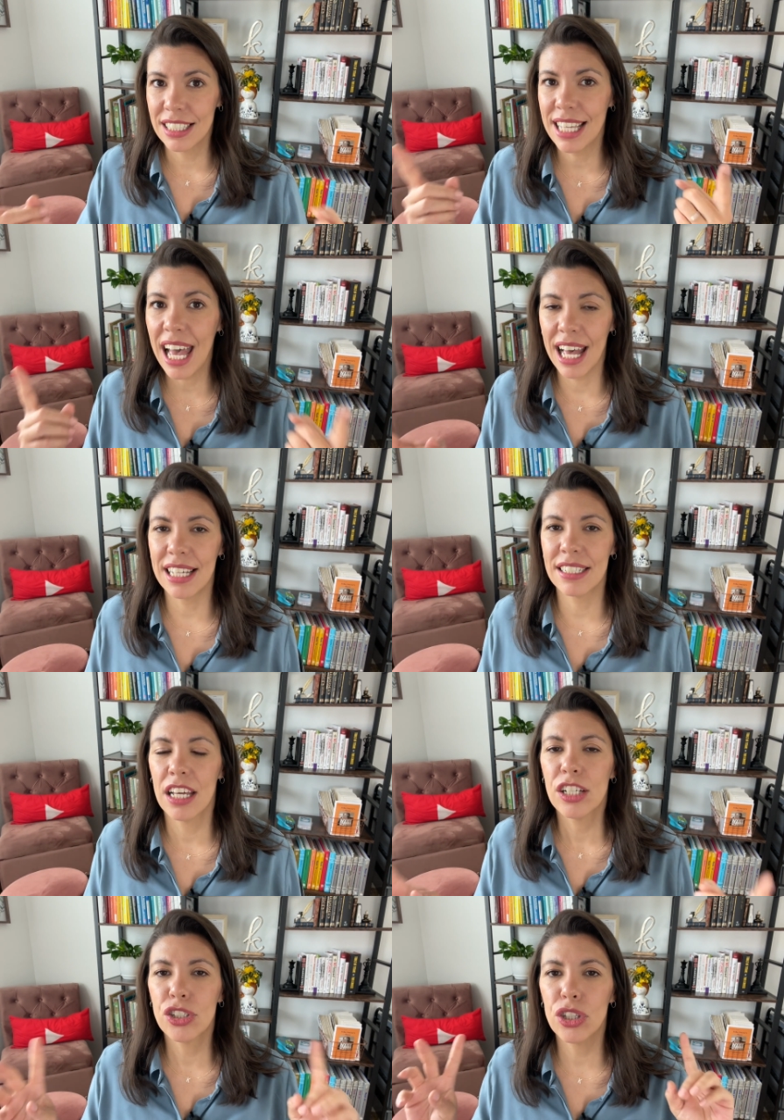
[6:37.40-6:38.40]
tasks
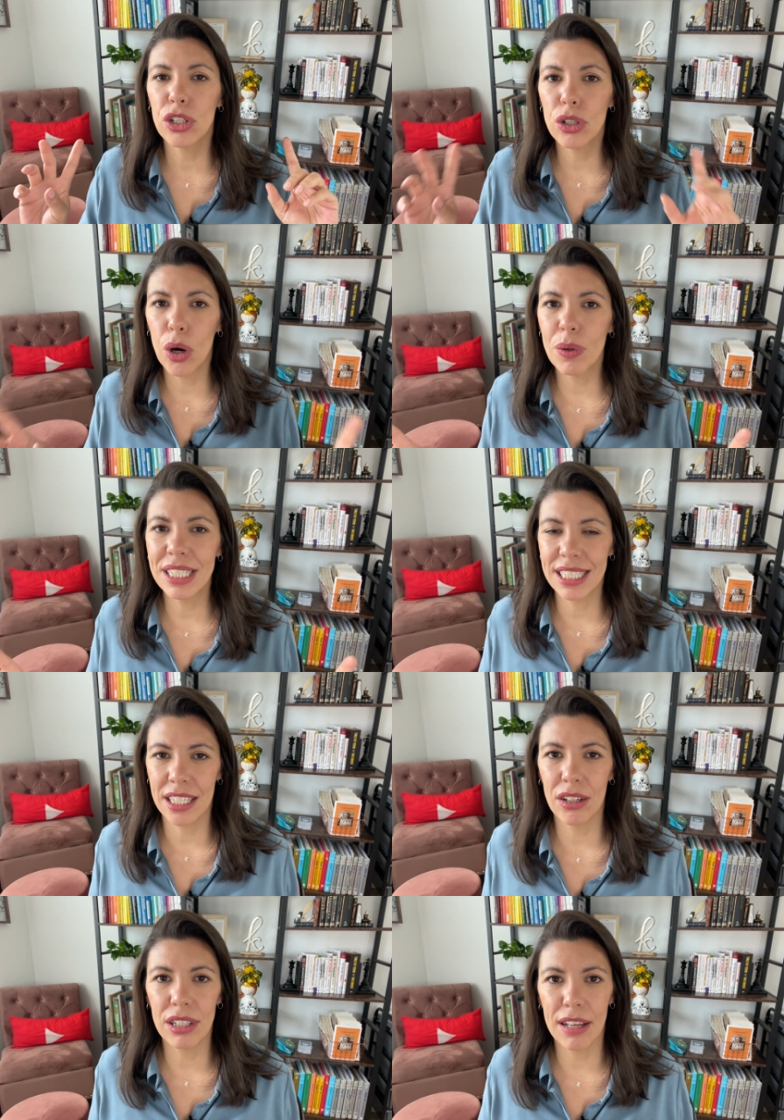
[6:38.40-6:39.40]
to the lowest
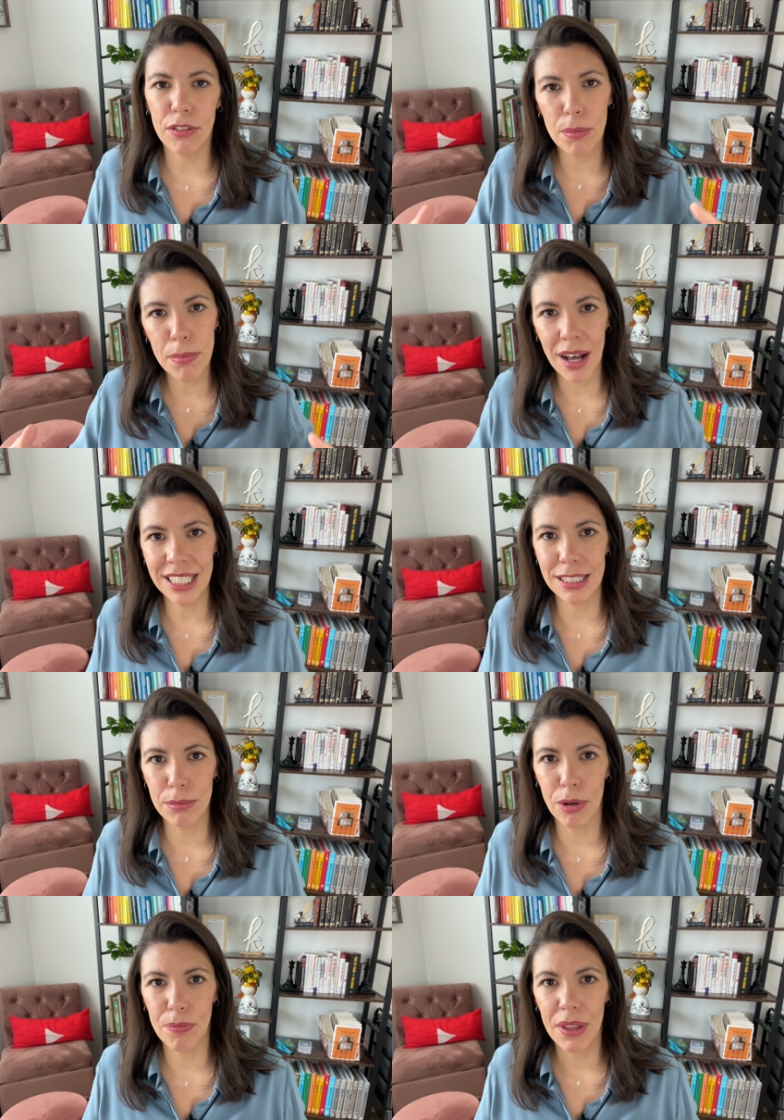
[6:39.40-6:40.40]
skill level
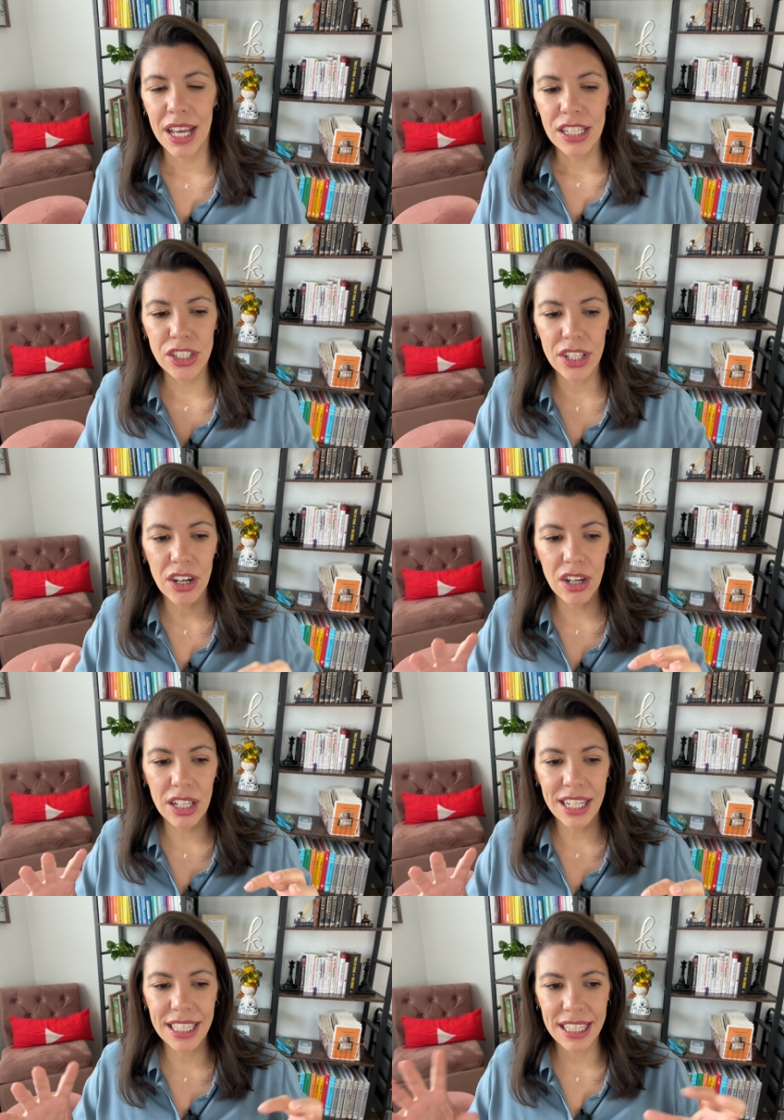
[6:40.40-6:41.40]
possible. So there are a
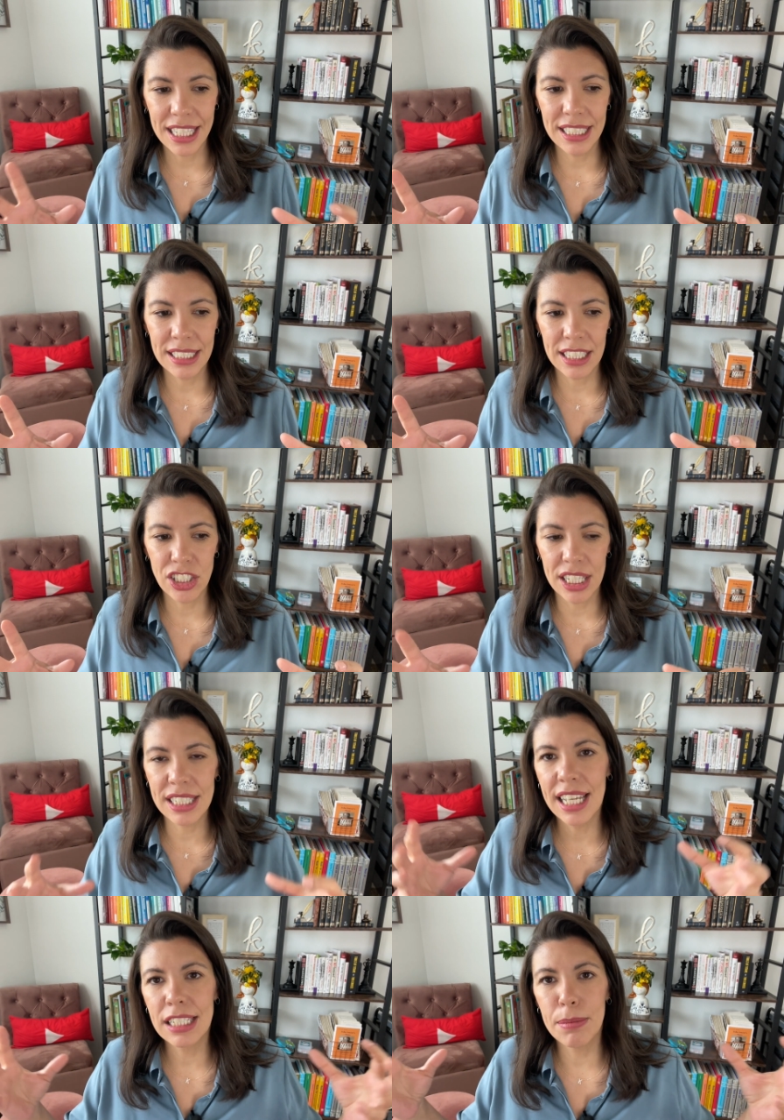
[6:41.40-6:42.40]
lot of things such as,
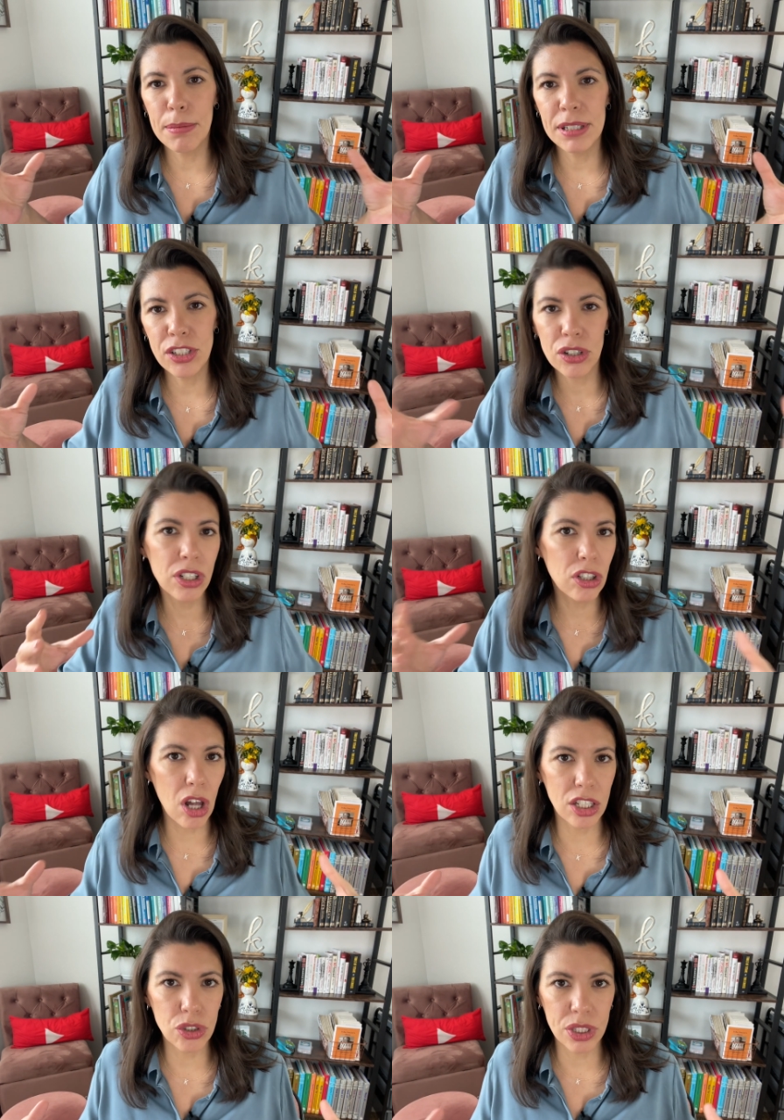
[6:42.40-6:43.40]
yes, maybe certain
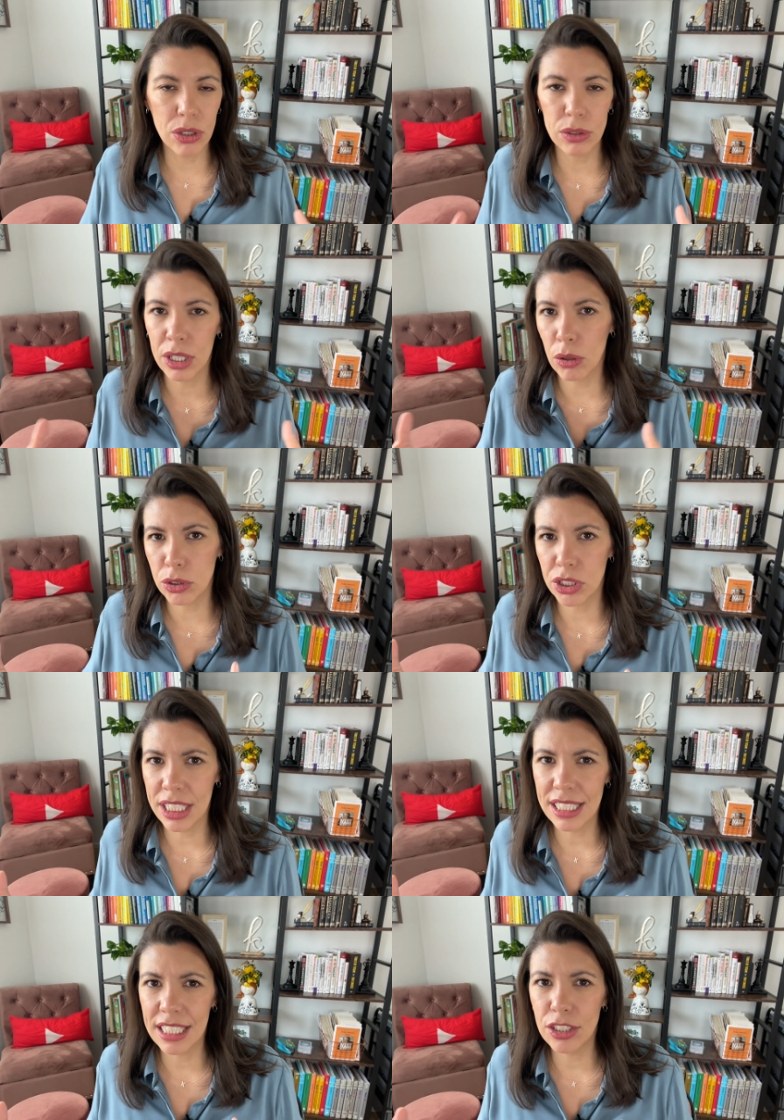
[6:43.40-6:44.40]
laundry only older
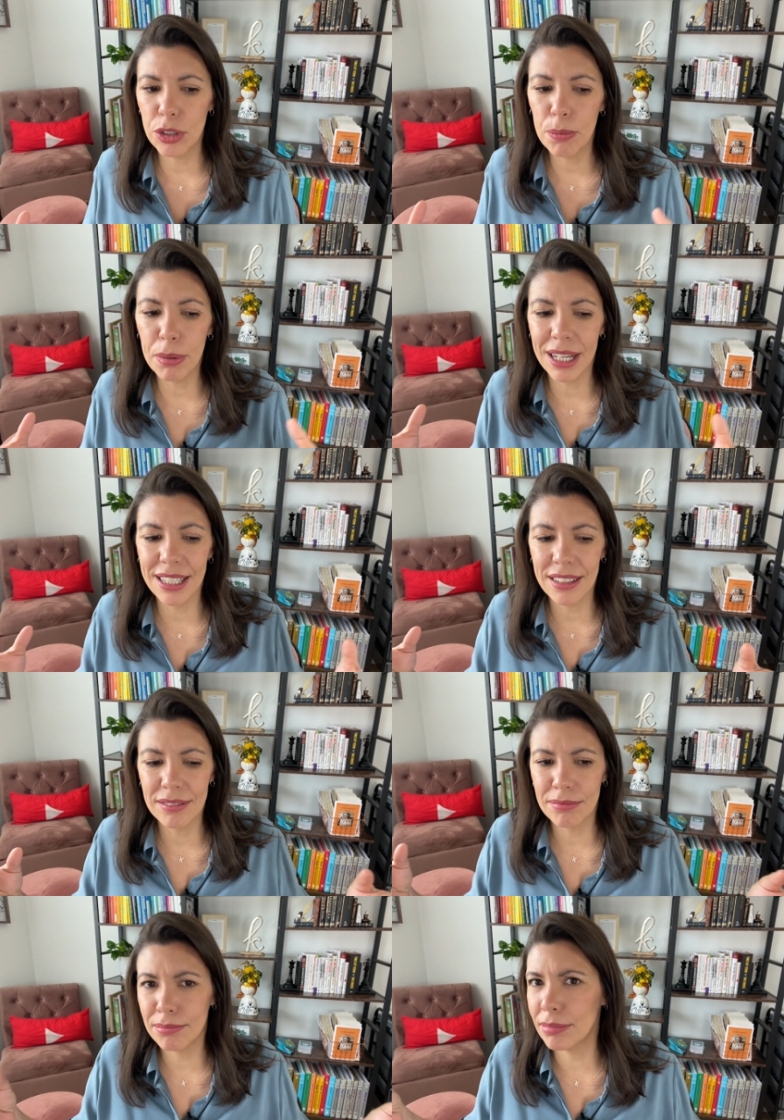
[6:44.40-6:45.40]
kids could do, but
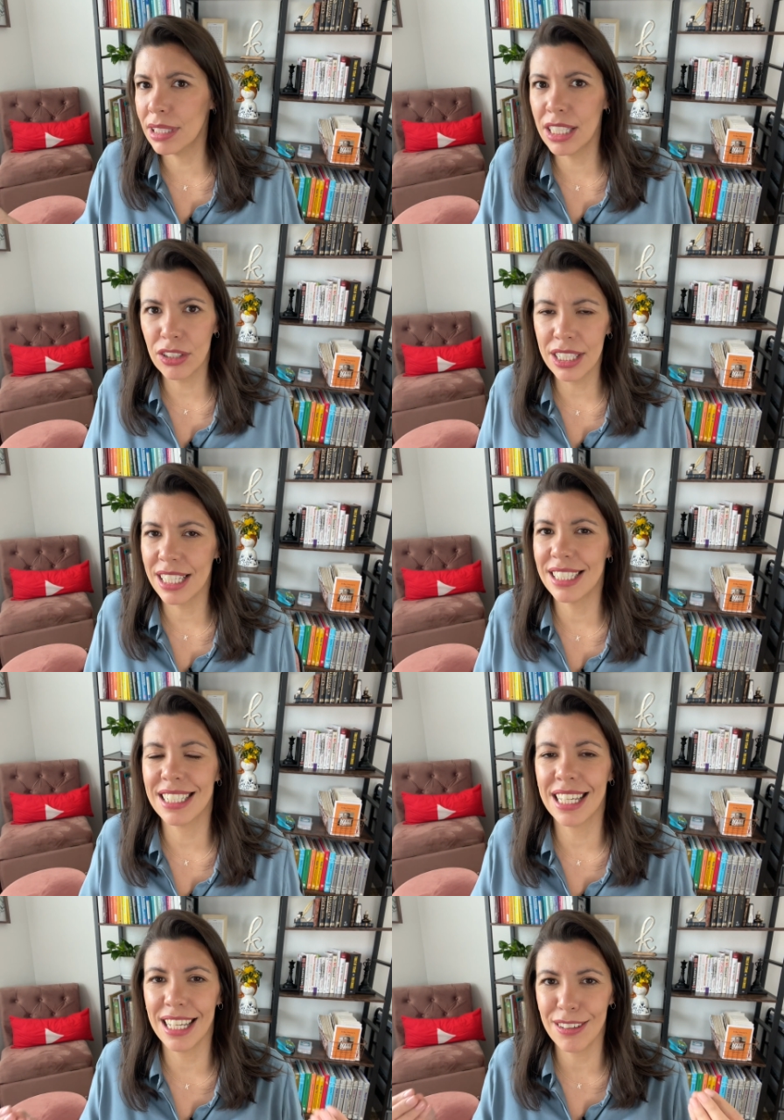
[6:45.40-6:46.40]
little kids
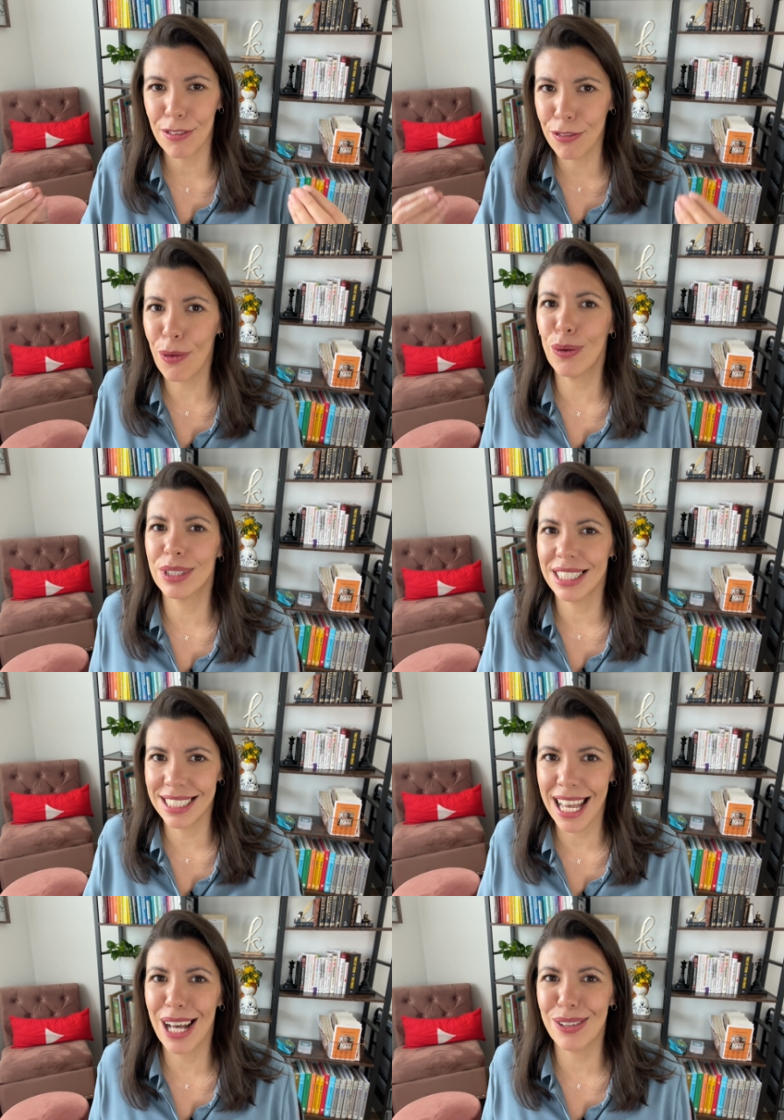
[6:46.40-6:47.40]
can fold
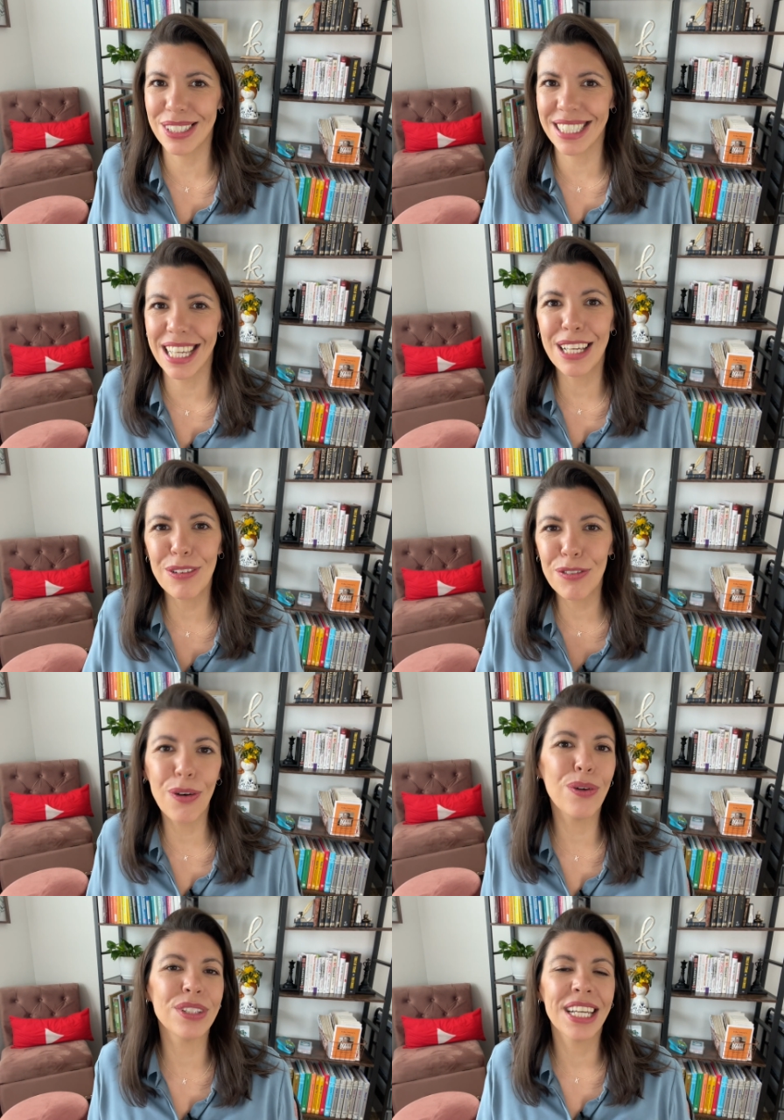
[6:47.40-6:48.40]
towels, they can
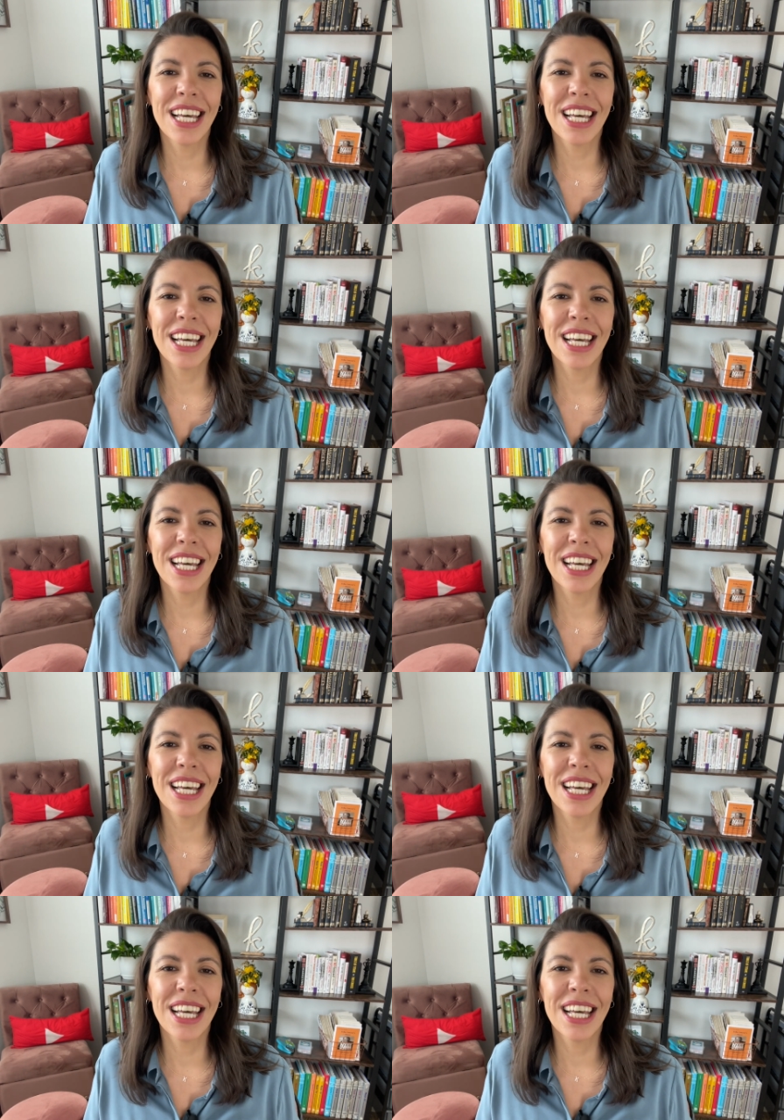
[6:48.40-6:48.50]
fold